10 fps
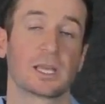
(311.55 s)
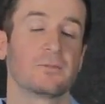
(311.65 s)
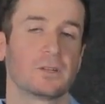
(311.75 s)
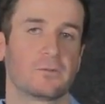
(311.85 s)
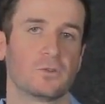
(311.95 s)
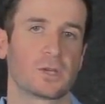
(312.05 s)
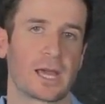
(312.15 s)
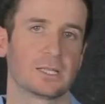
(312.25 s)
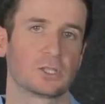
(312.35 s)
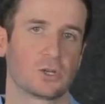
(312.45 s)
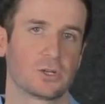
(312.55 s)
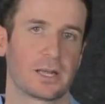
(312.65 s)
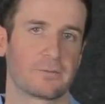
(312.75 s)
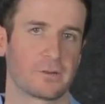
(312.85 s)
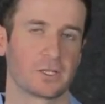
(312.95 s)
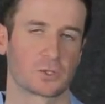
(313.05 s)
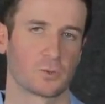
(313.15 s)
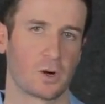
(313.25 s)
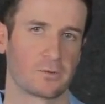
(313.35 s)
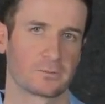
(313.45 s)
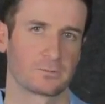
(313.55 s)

even if you can turn that feature off.